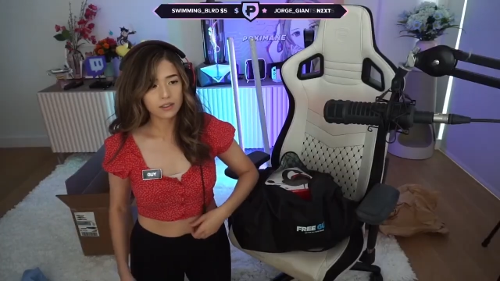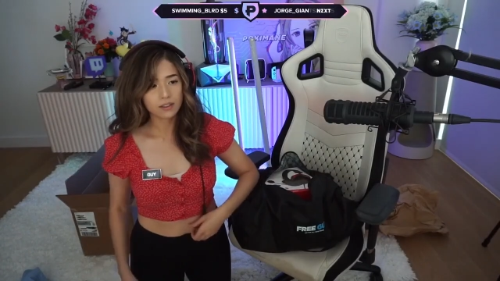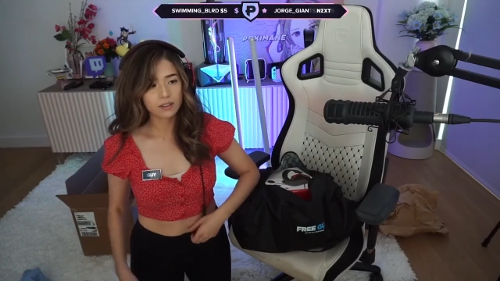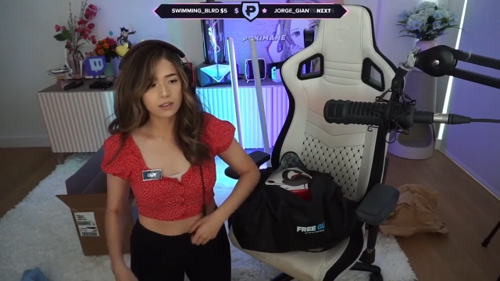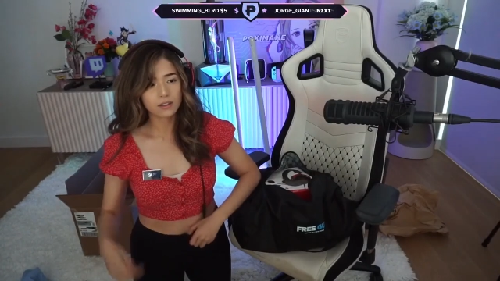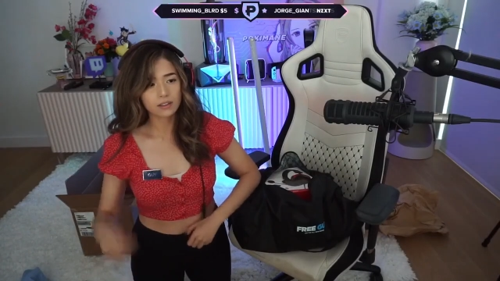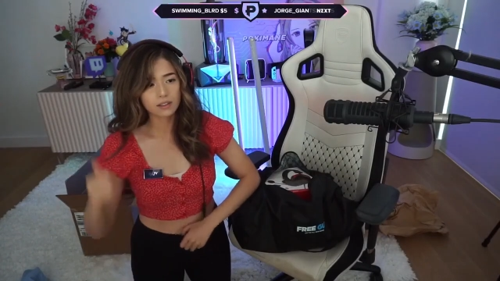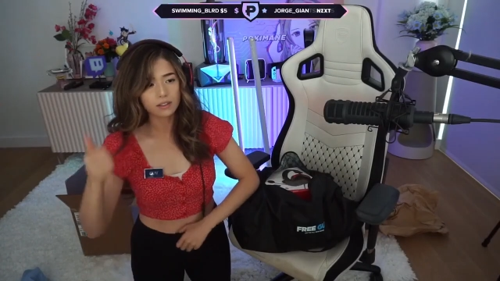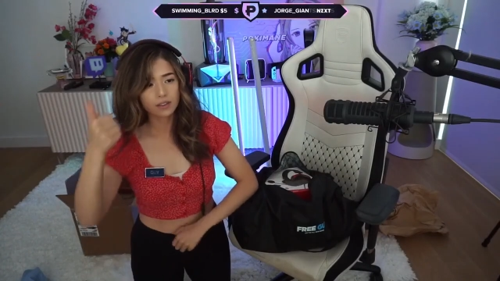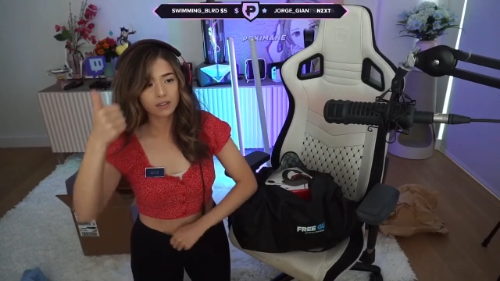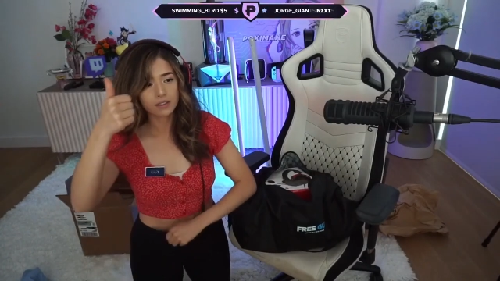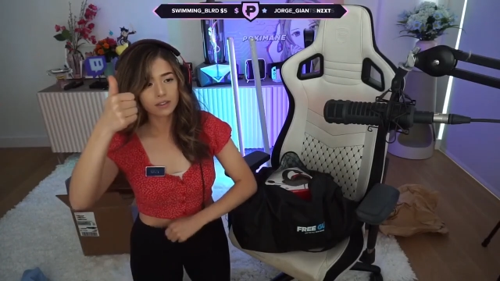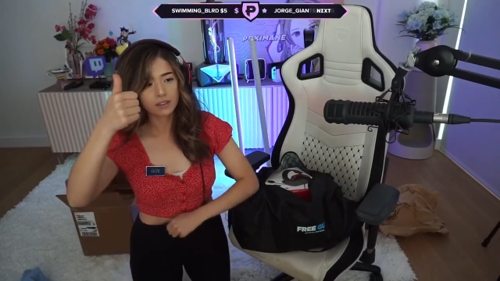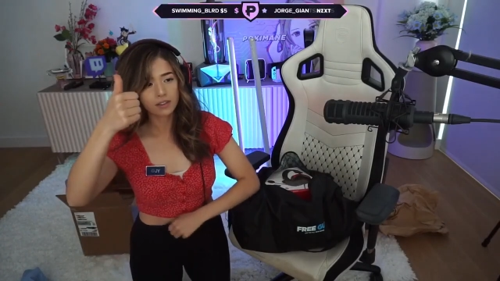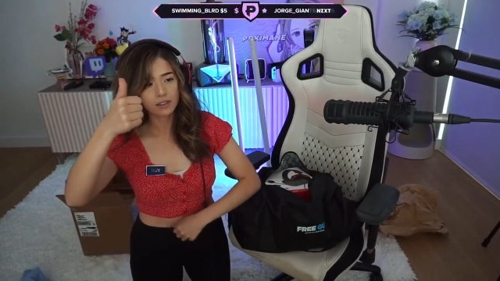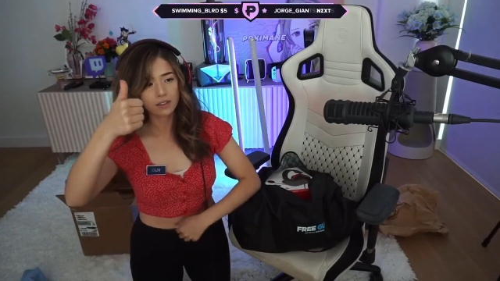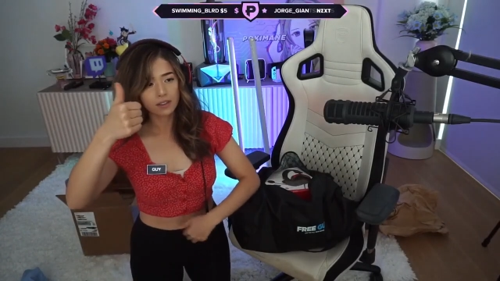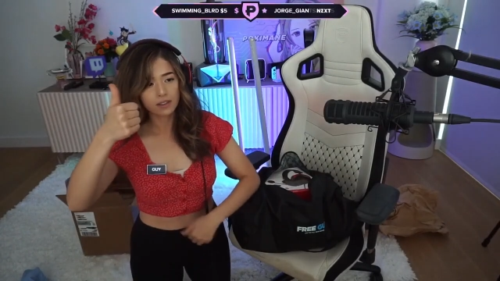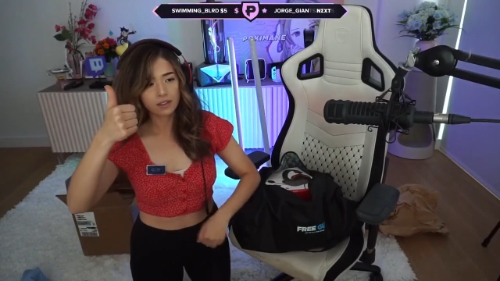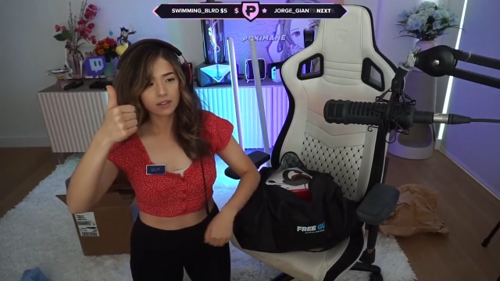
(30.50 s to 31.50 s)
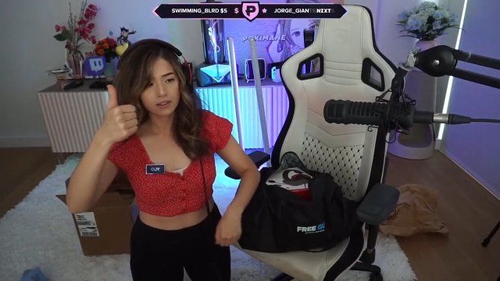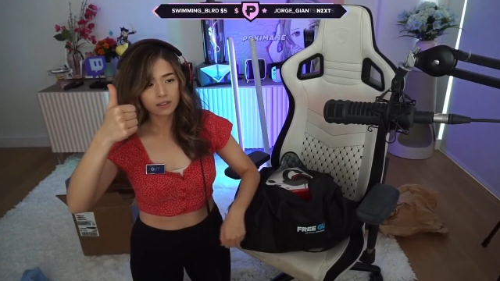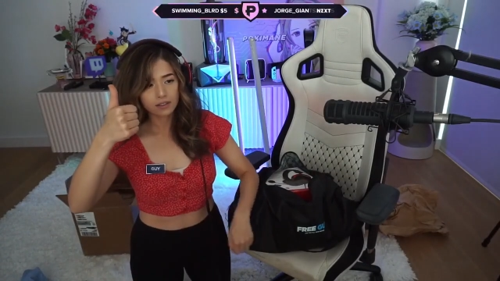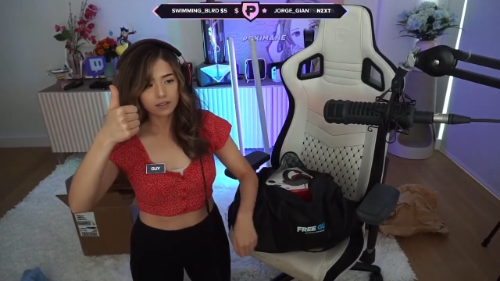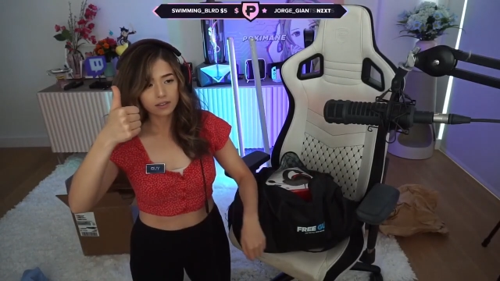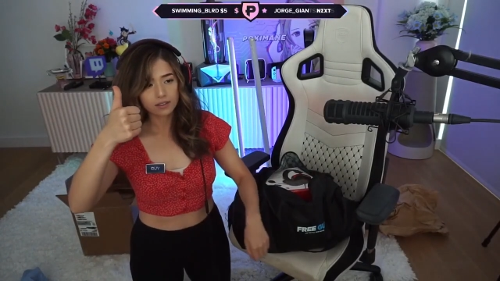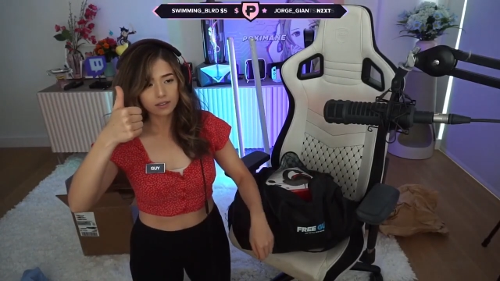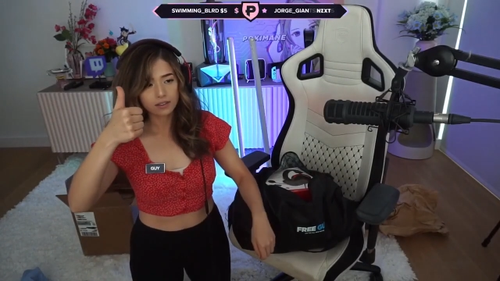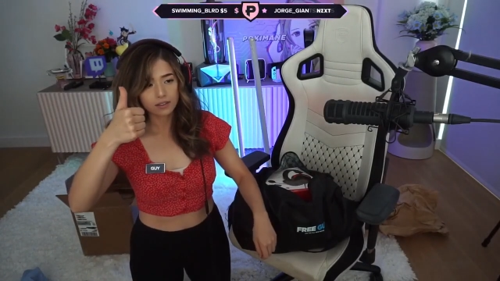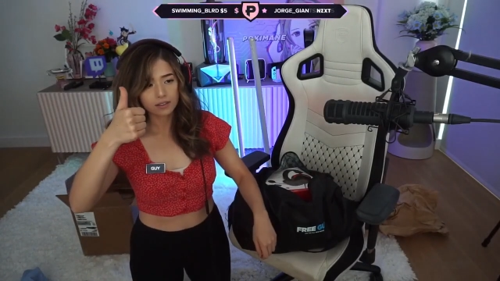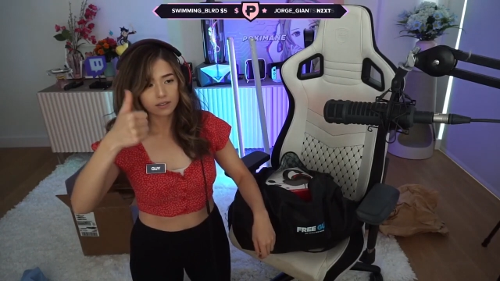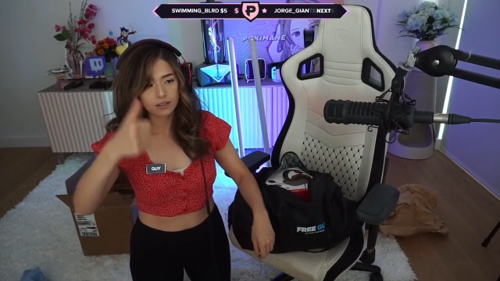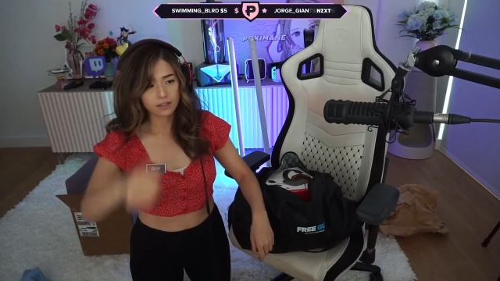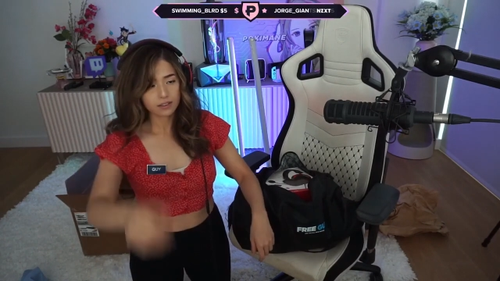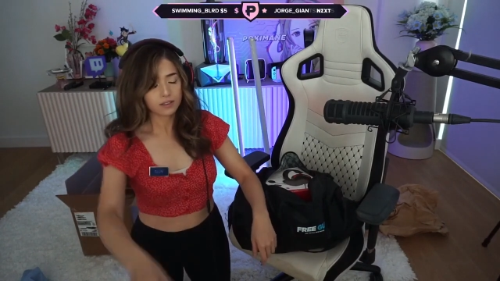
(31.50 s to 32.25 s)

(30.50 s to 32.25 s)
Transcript: Nobody speaks.